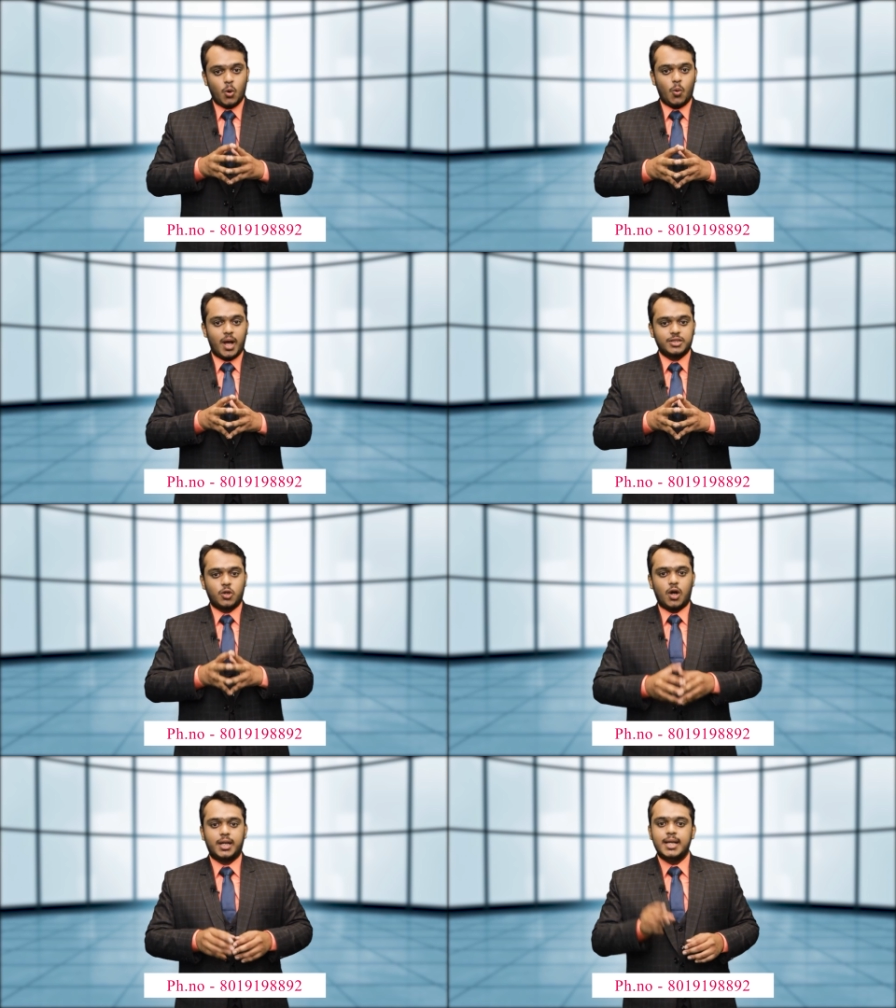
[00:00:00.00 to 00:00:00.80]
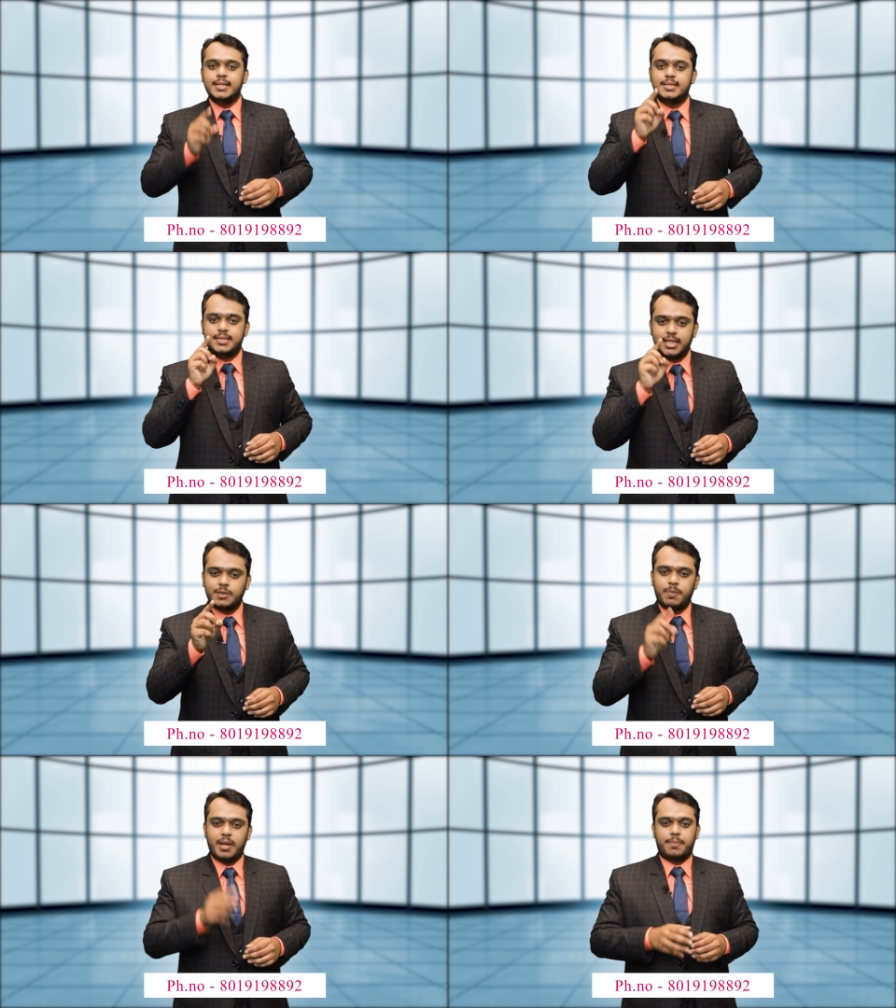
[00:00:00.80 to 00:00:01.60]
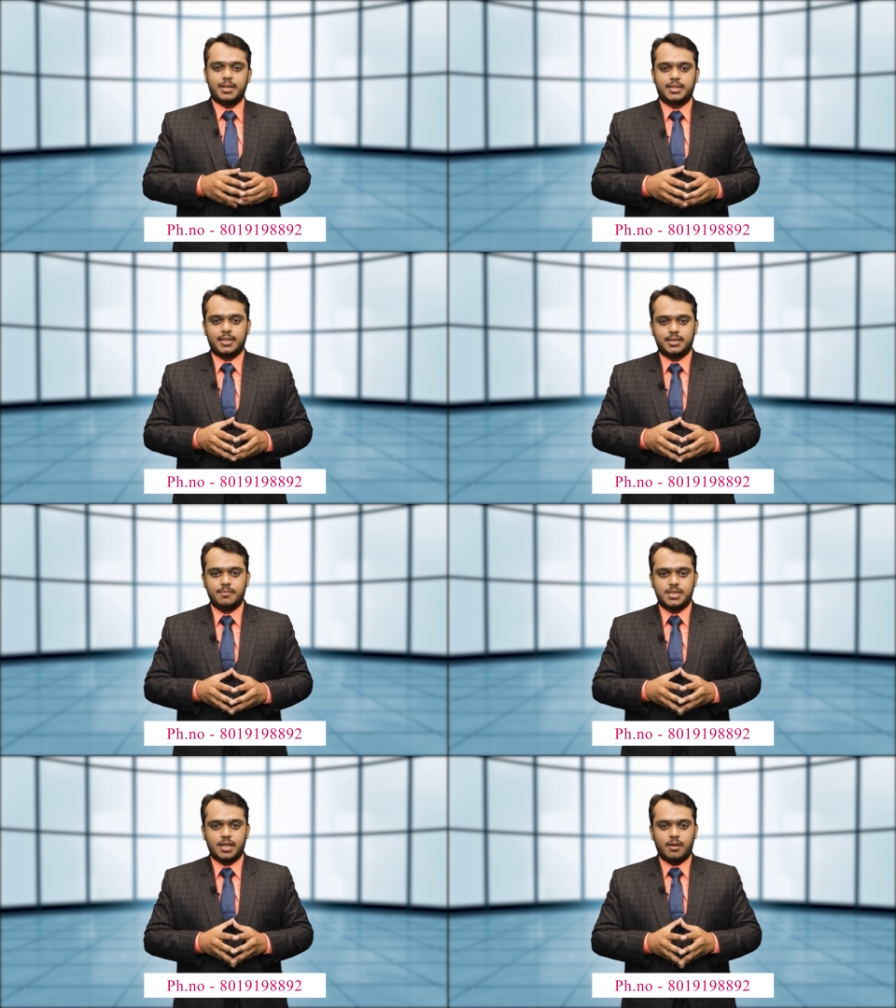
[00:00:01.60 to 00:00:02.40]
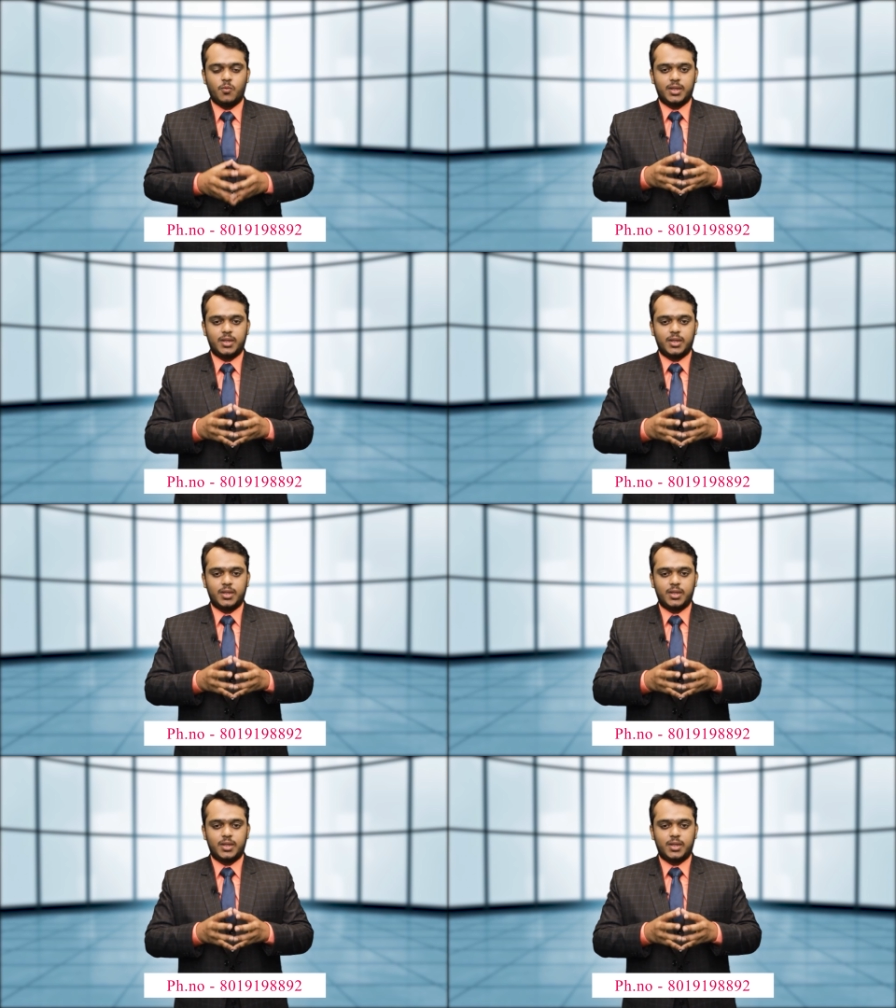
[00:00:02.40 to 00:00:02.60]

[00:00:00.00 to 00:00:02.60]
who has got 6 papers exemption